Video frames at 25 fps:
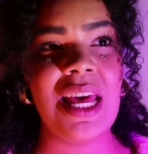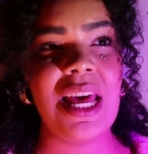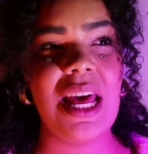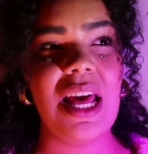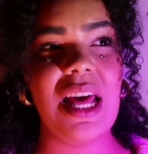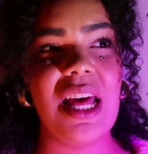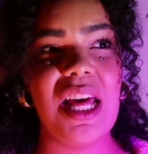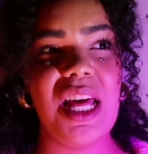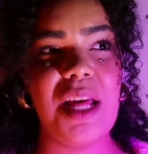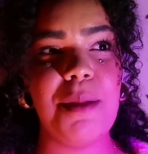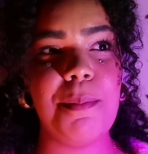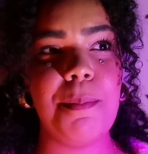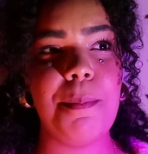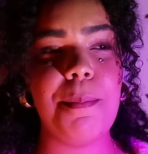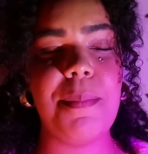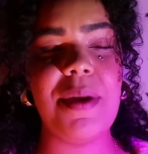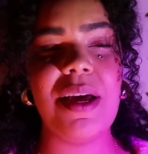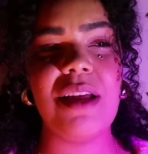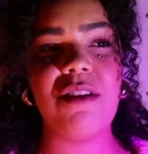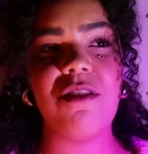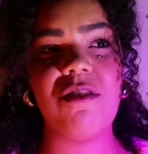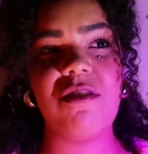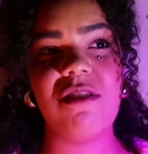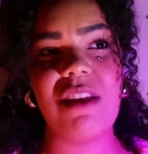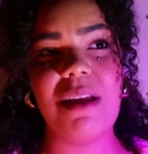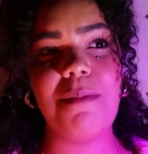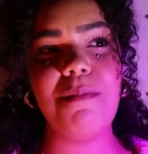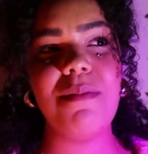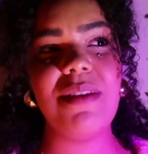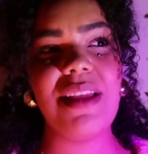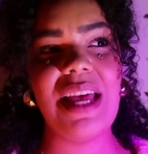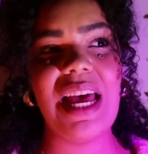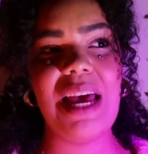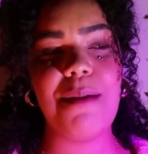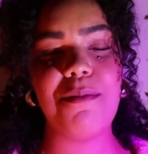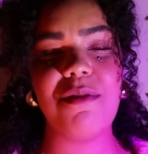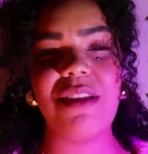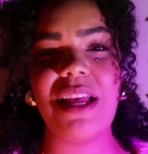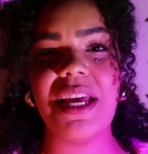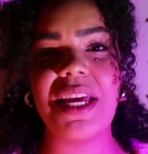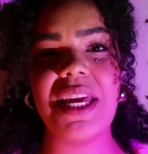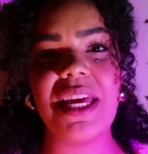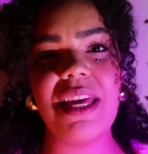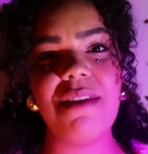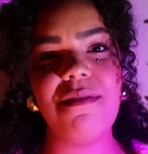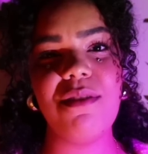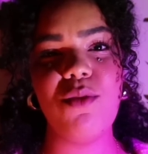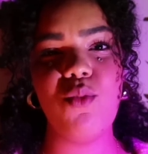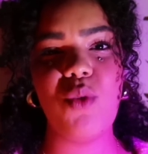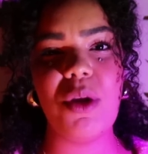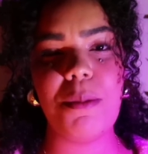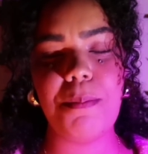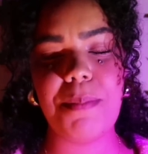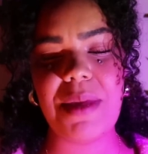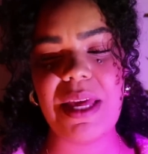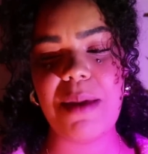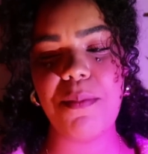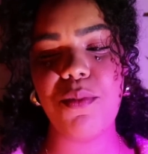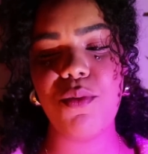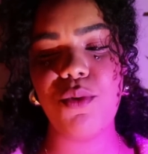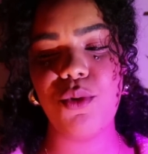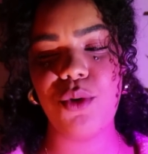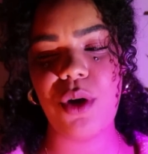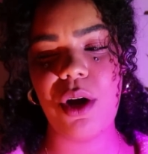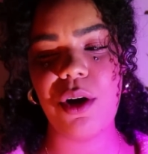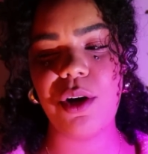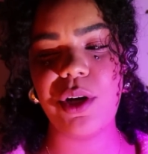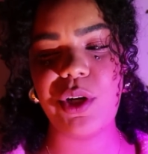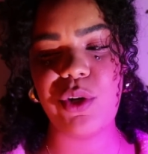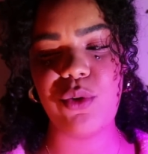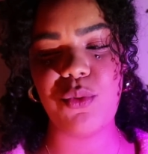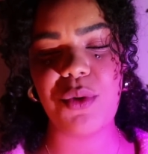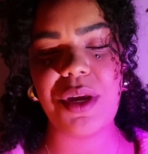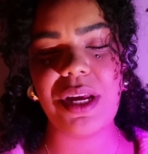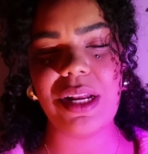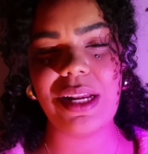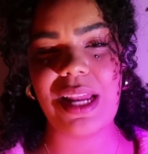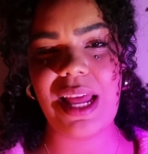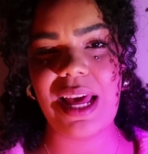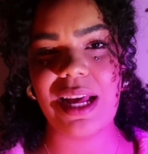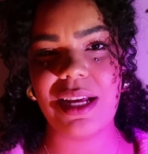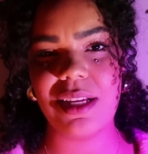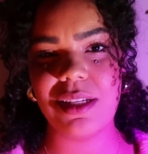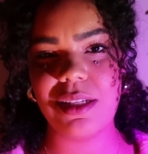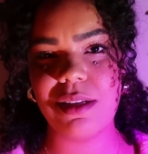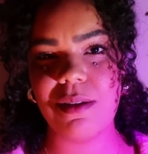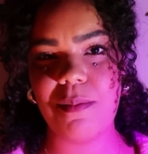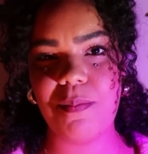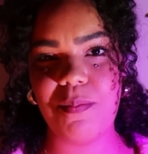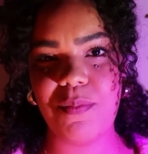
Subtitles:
But sometimes, like even when people are doing like